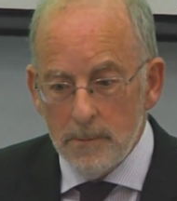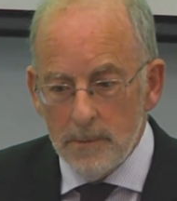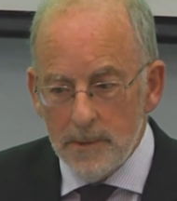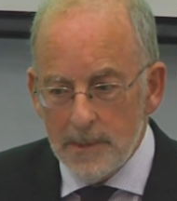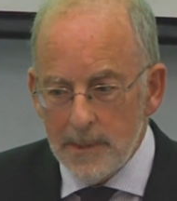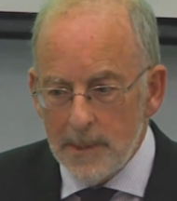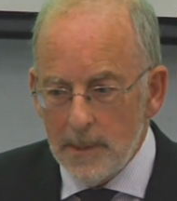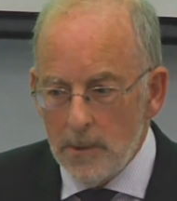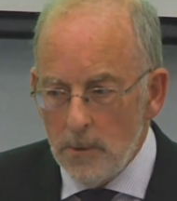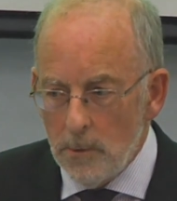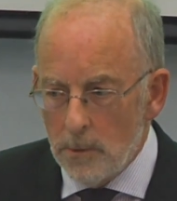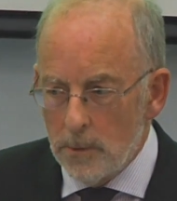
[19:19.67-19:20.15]
We
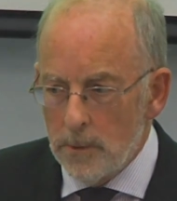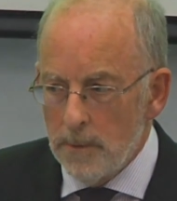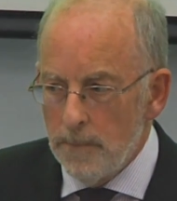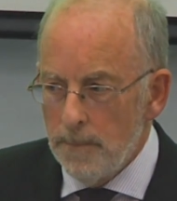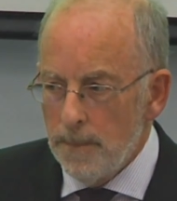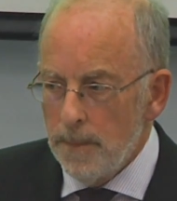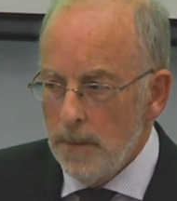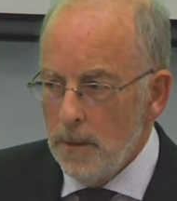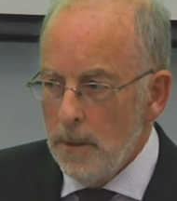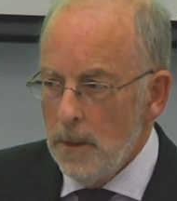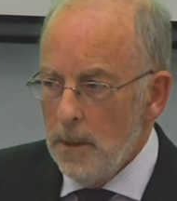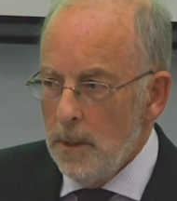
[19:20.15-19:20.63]
said, look,
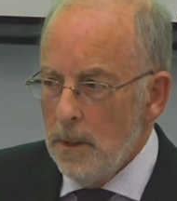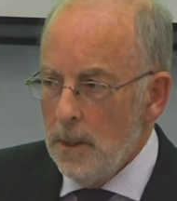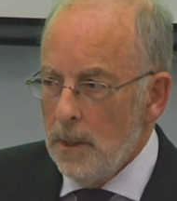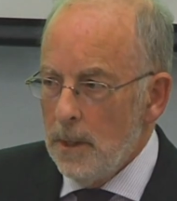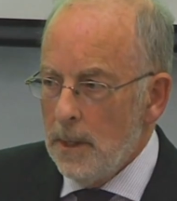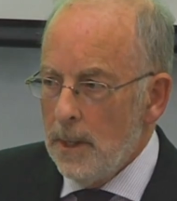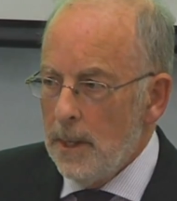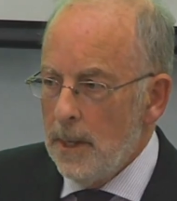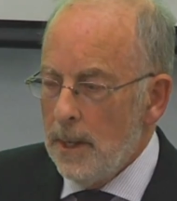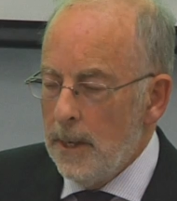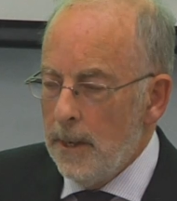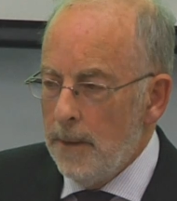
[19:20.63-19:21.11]

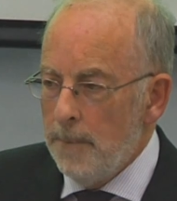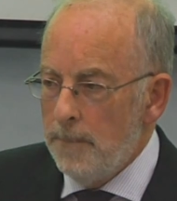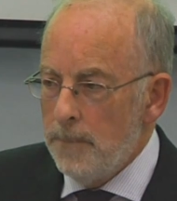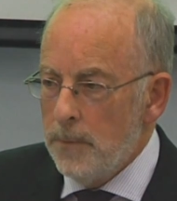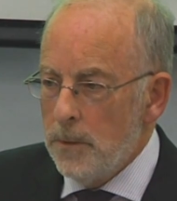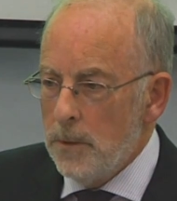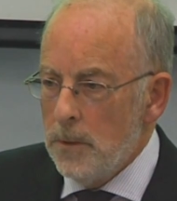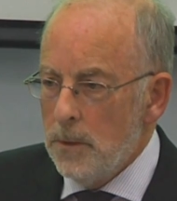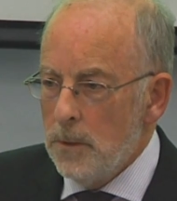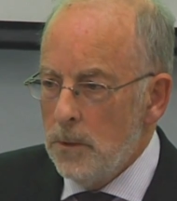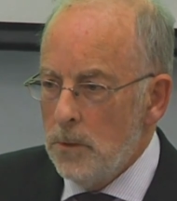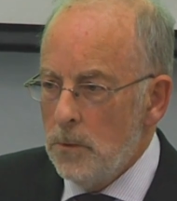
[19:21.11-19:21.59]

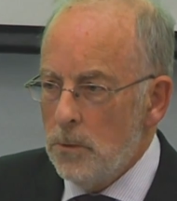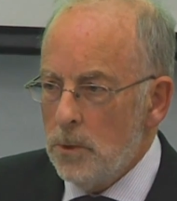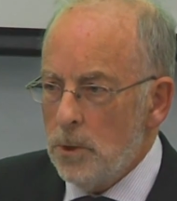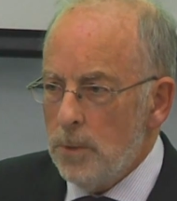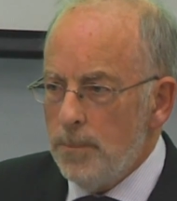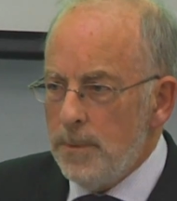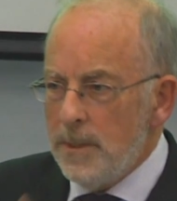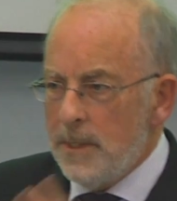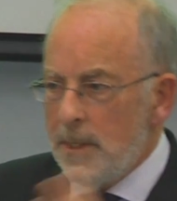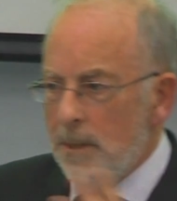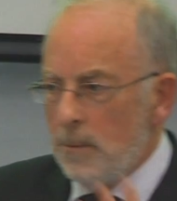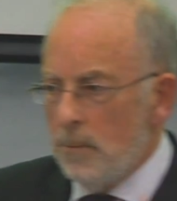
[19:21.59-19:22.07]
you
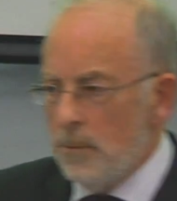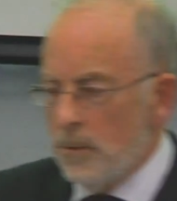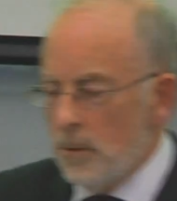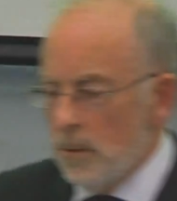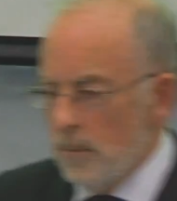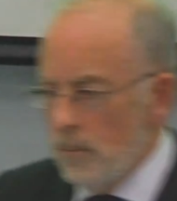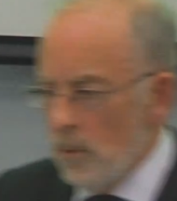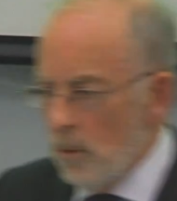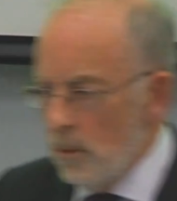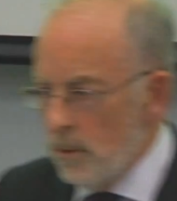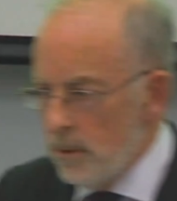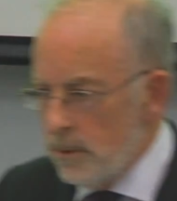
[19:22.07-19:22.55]
should be dealing with
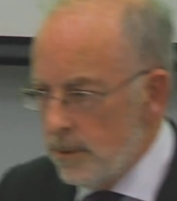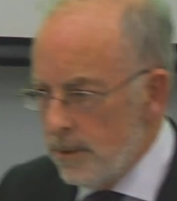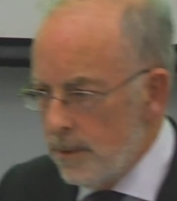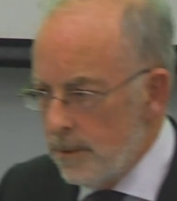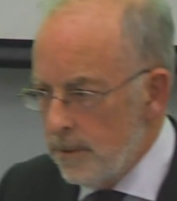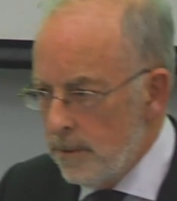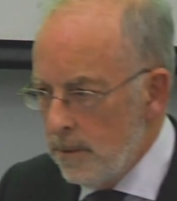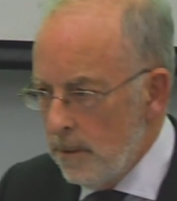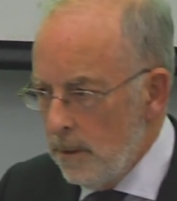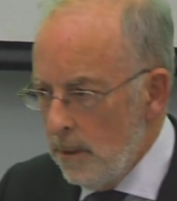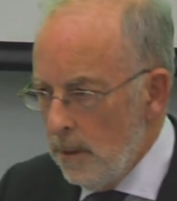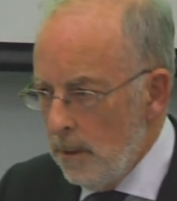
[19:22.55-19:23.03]
your
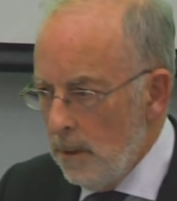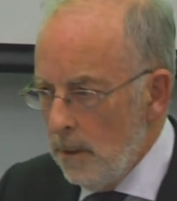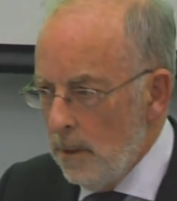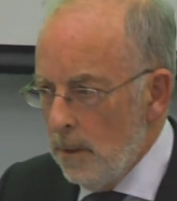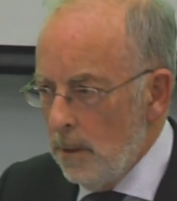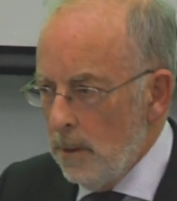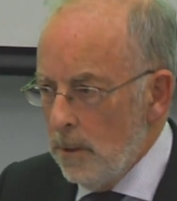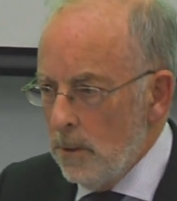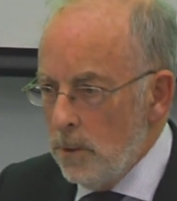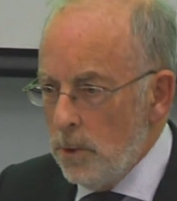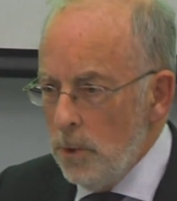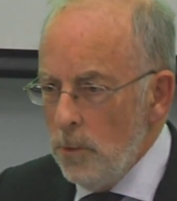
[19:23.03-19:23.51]
mortgages.
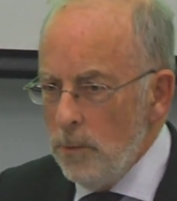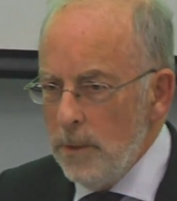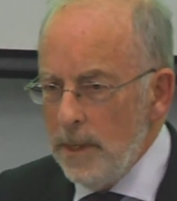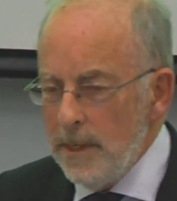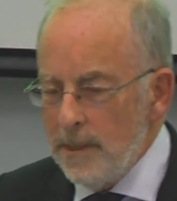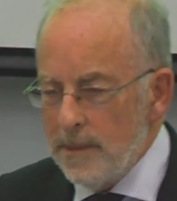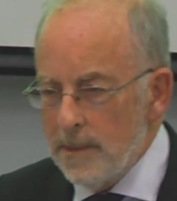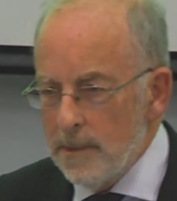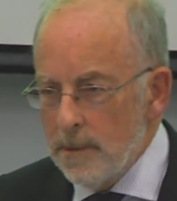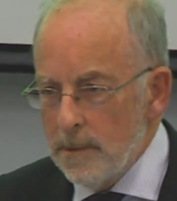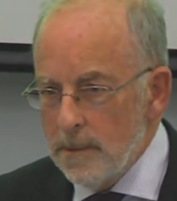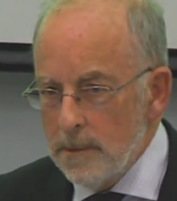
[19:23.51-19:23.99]
Two
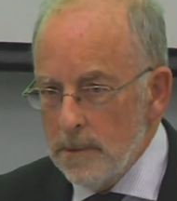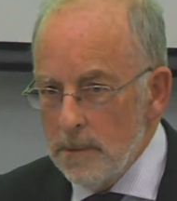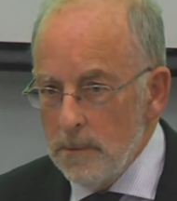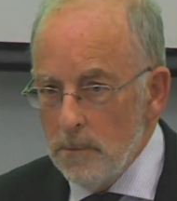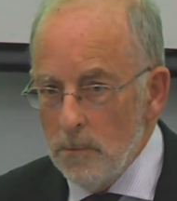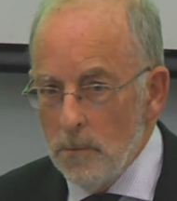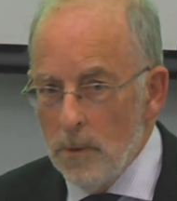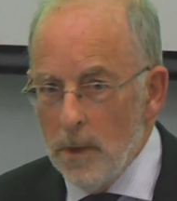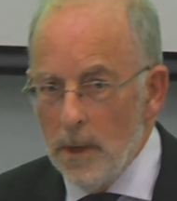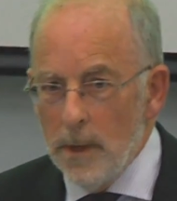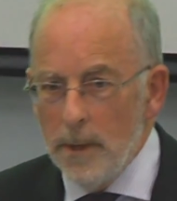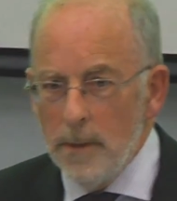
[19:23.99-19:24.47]
reasons.
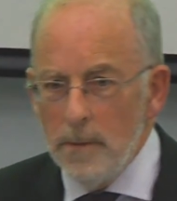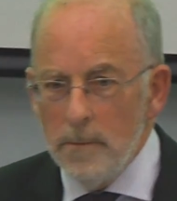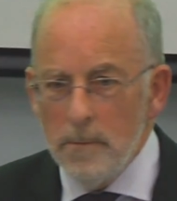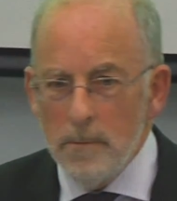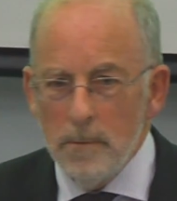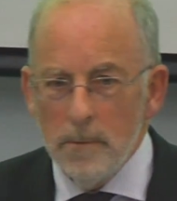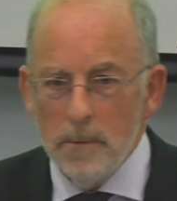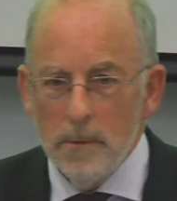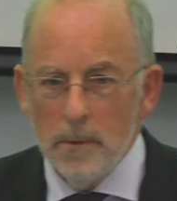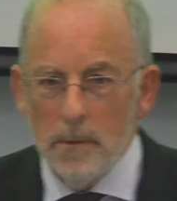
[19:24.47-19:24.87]
One,